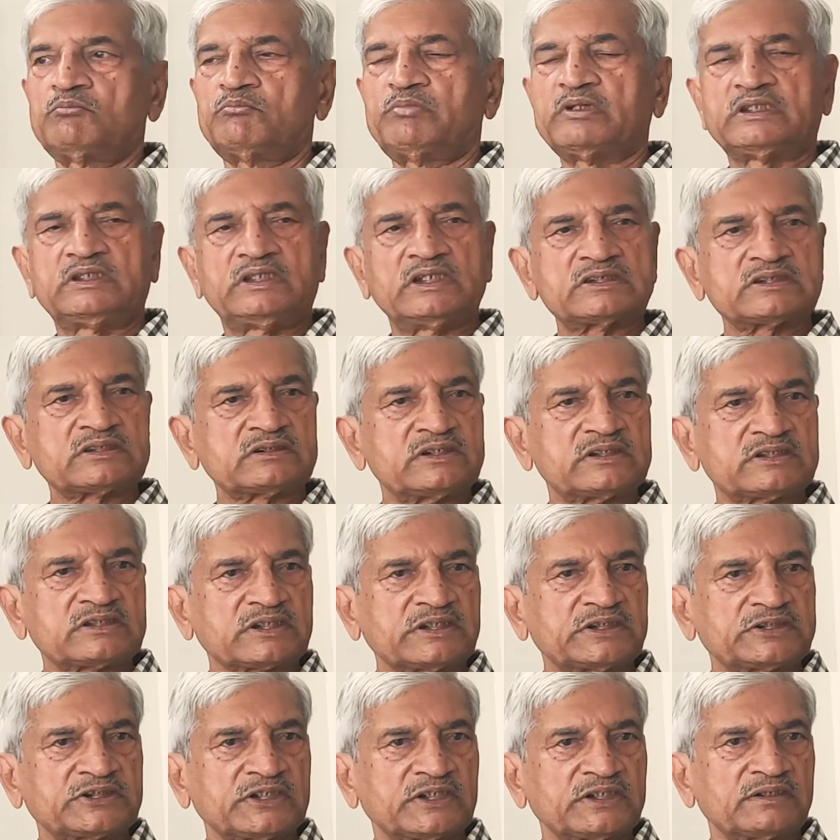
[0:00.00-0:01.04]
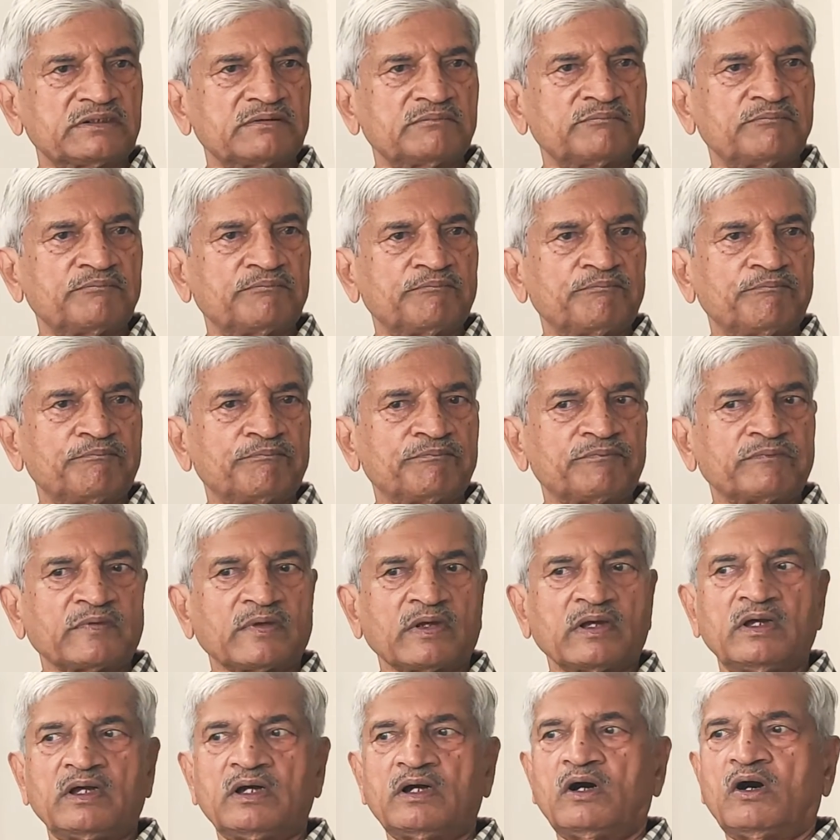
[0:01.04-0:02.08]
With this discussion,
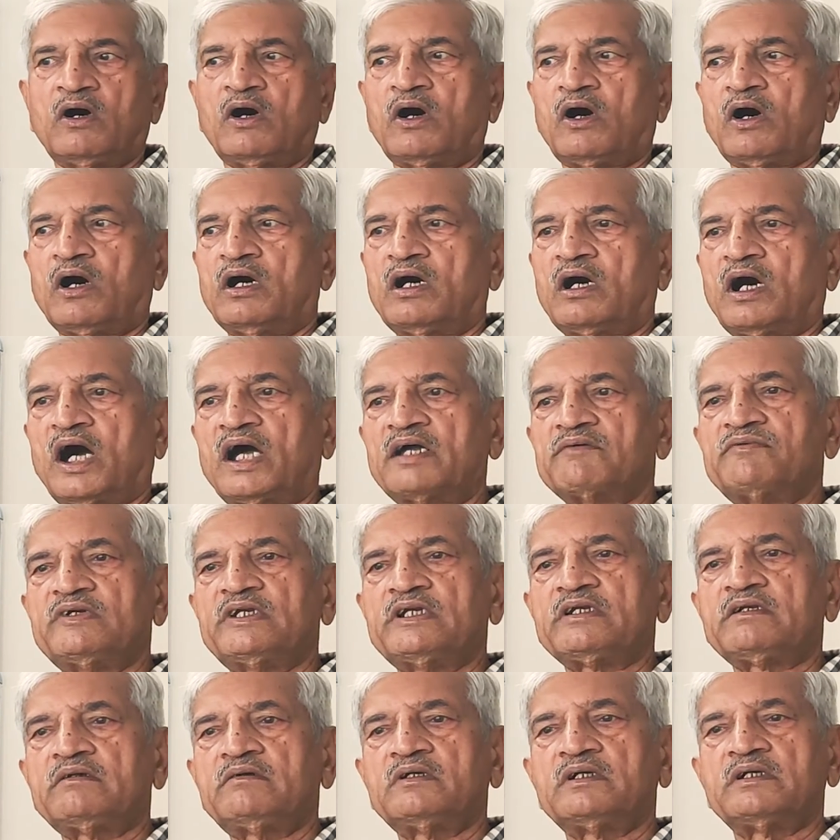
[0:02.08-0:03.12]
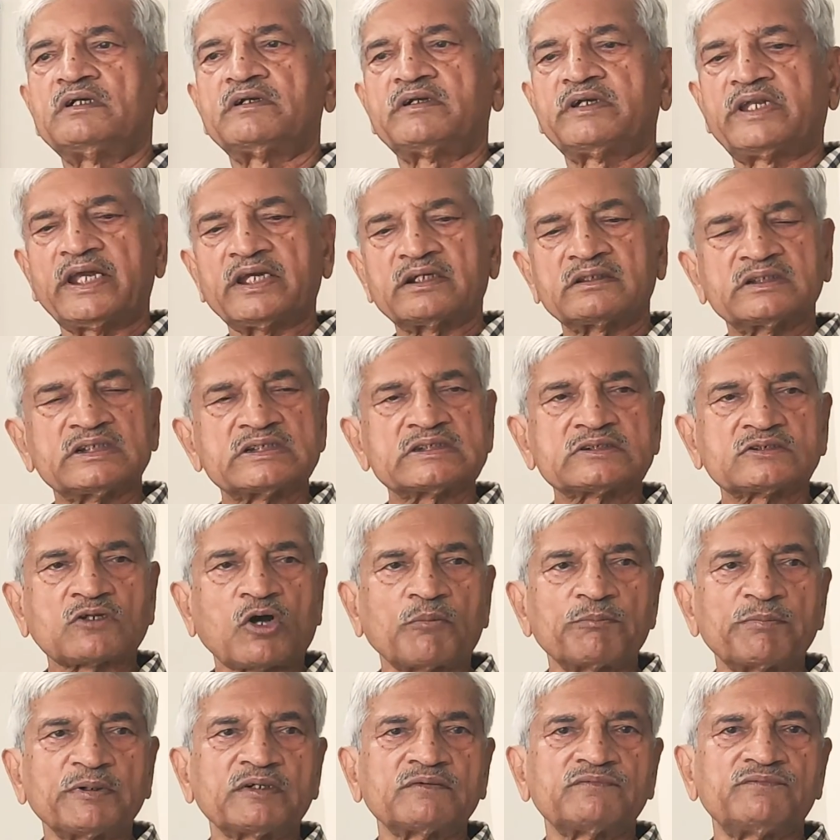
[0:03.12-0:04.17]
I will take this
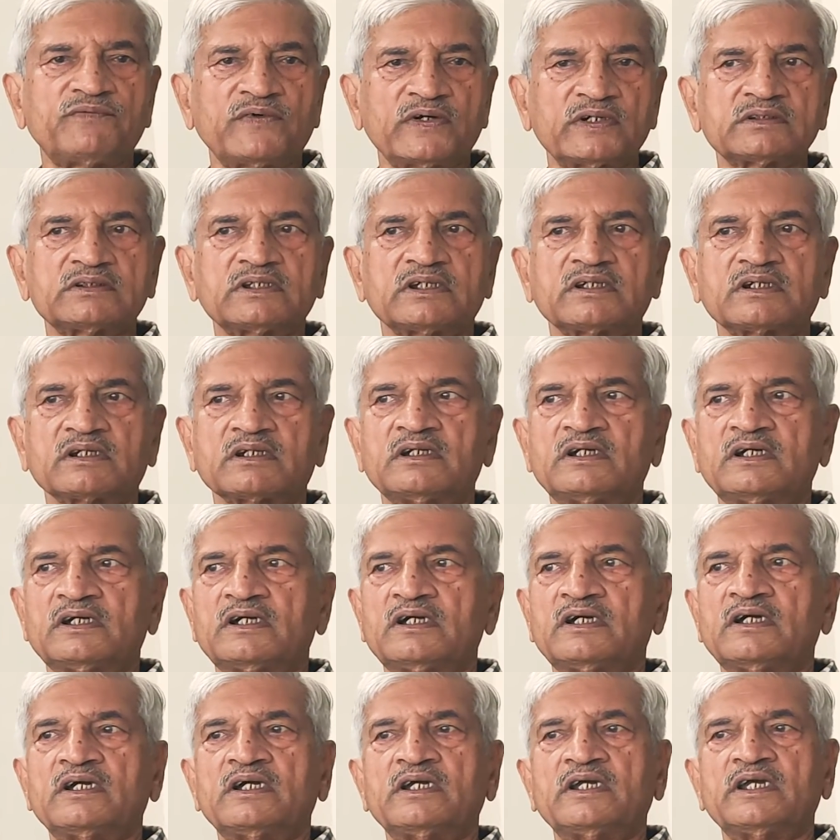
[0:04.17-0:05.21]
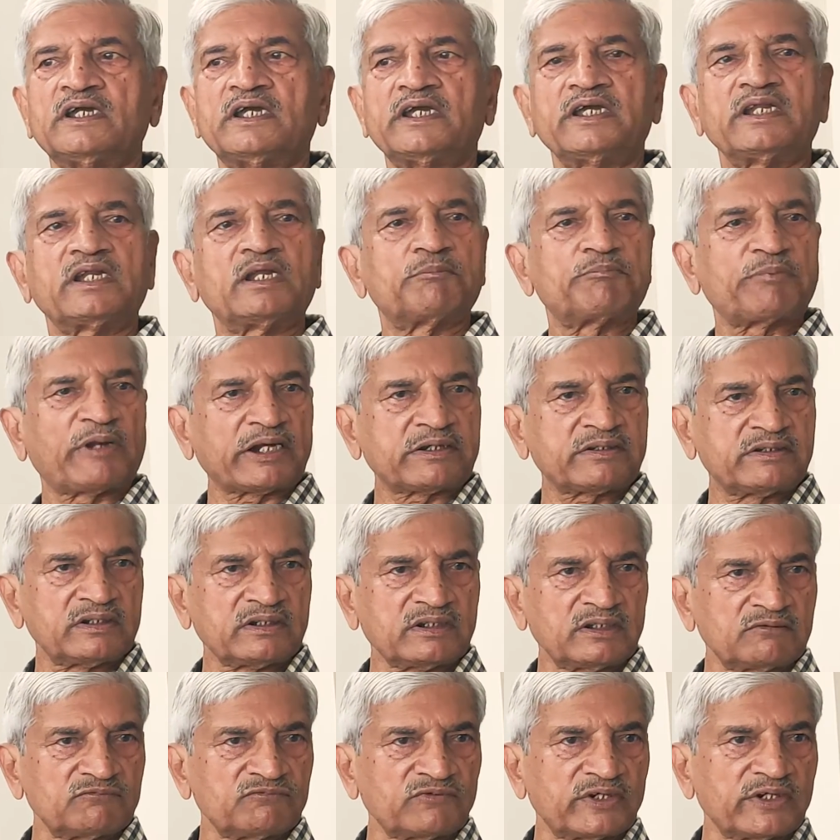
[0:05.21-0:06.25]
topic further in a
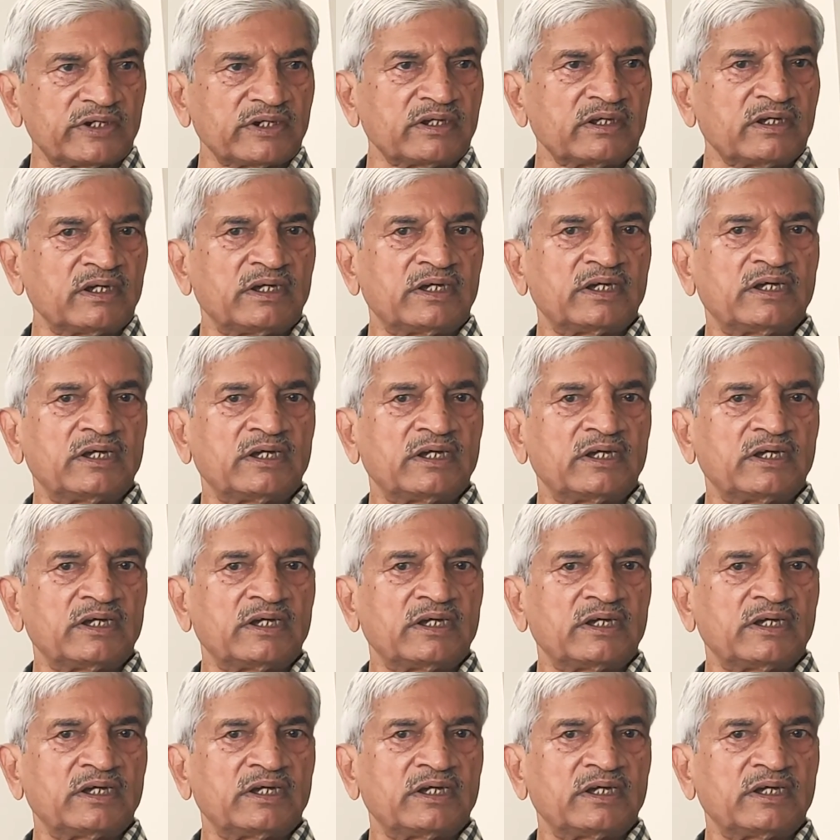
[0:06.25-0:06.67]
practical word,